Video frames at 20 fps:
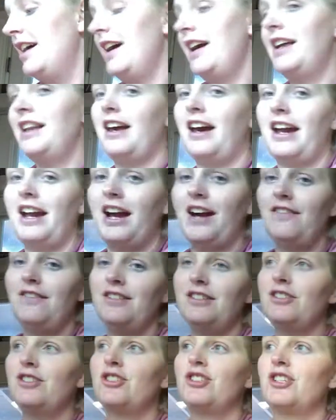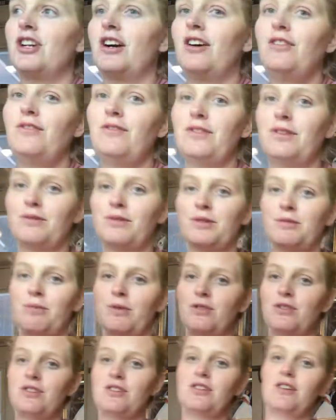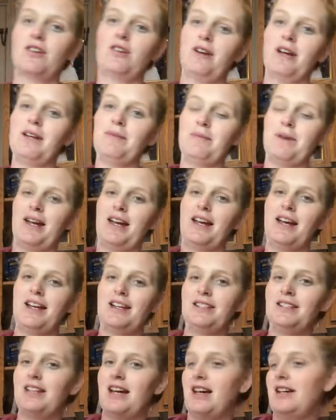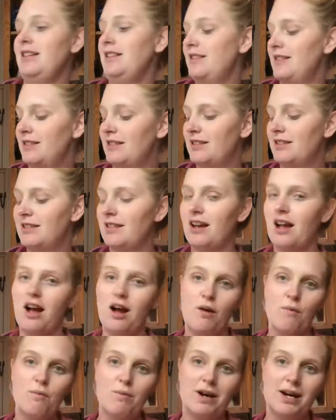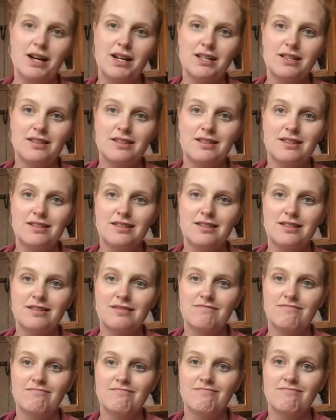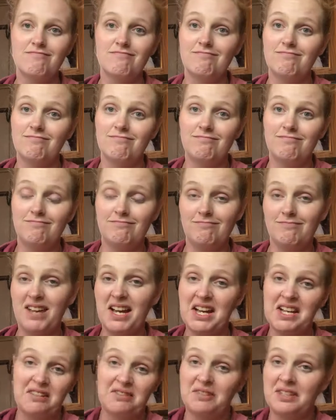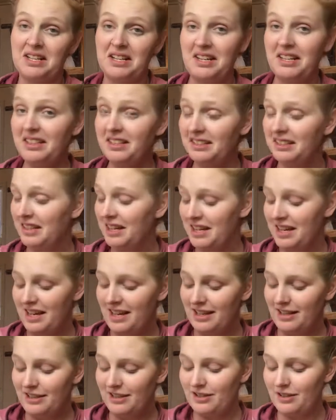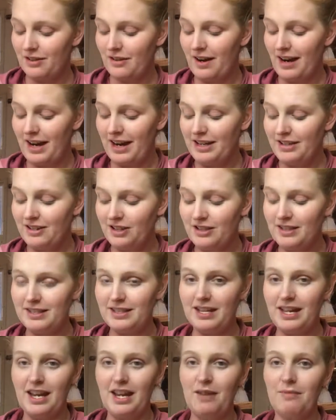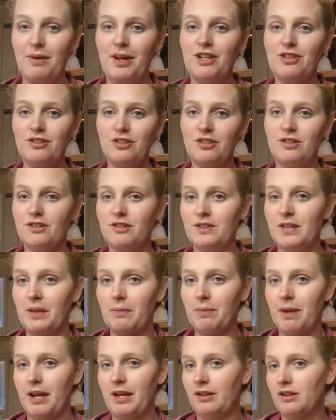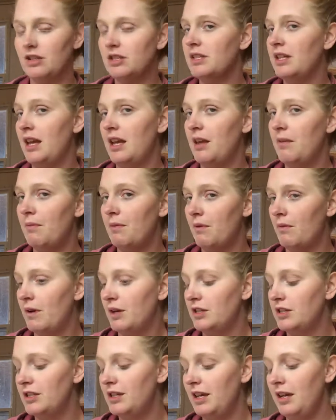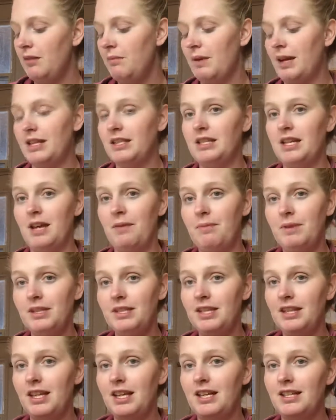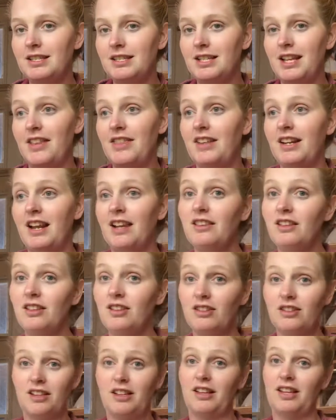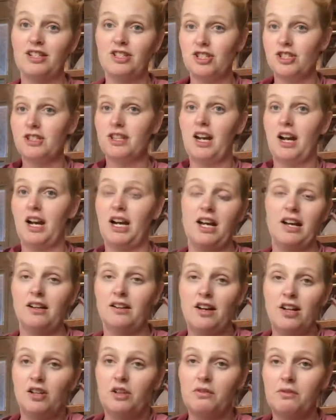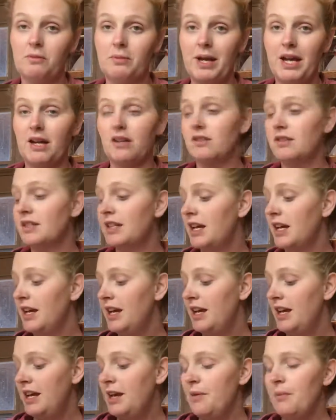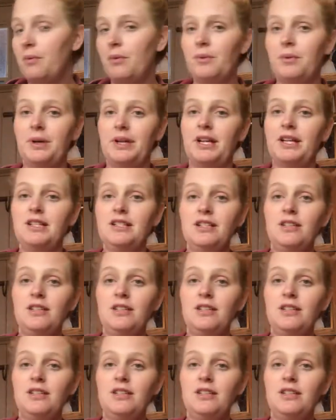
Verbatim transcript: and I have this shelf that was supposed to go in my desk, but I don't need it. So I just tape, I usually use like painter's tape or washi tape. I tape it to this and then I literally like just carry it all over my house. But what I